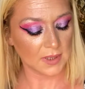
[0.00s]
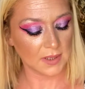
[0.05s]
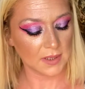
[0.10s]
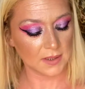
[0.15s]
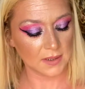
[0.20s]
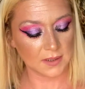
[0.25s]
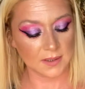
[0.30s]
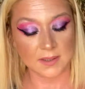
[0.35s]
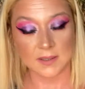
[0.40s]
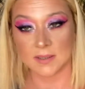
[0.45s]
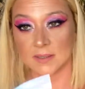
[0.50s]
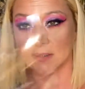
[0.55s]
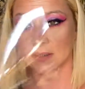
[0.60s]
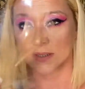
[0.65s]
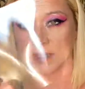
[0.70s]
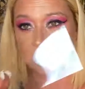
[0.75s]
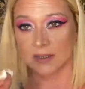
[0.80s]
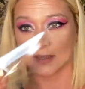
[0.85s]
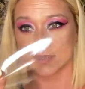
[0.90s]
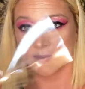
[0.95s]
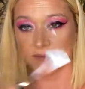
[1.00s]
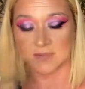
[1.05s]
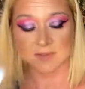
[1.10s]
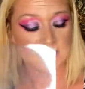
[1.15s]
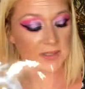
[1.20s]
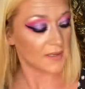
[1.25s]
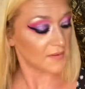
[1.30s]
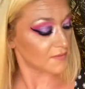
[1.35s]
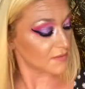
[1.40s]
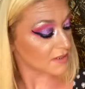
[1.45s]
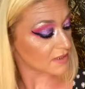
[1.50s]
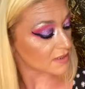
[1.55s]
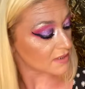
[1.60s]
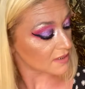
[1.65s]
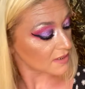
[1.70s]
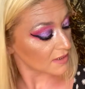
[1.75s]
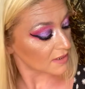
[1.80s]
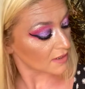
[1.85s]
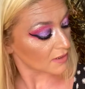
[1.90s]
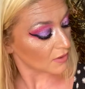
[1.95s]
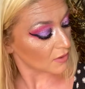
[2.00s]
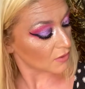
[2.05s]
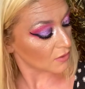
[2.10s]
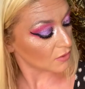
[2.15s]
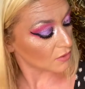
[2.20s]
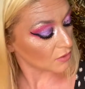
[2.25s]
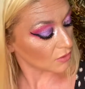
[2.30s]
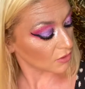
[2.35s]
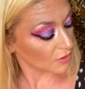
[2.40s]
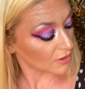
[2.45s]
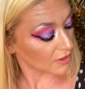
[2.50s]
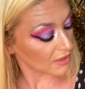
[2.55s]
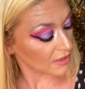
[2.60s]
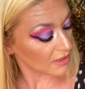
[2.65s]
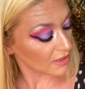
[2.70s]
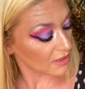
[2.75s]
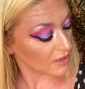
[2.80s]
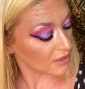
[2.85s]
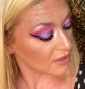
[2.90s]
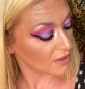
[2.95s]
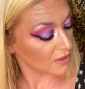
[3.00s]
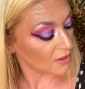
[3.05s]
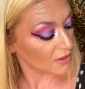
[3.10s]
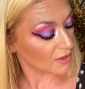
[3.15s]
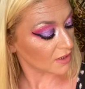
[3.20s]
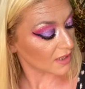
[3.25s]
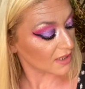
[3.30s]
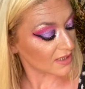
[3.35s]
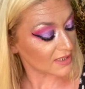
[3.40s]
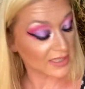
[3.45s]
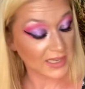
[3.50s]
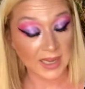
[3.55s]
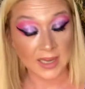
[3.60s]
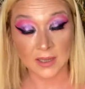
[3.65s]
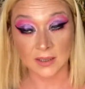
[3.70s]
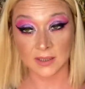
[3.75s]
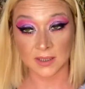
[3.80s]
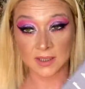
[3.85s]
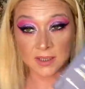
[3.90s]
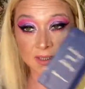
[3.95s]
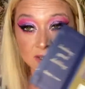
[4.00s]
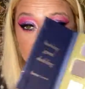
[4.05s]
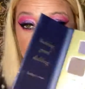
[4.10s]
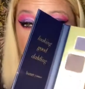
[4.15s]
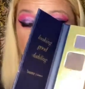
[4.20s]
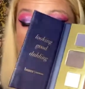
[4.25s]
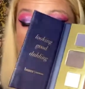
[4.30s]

It does have safety seal. Looking good. Dahlian.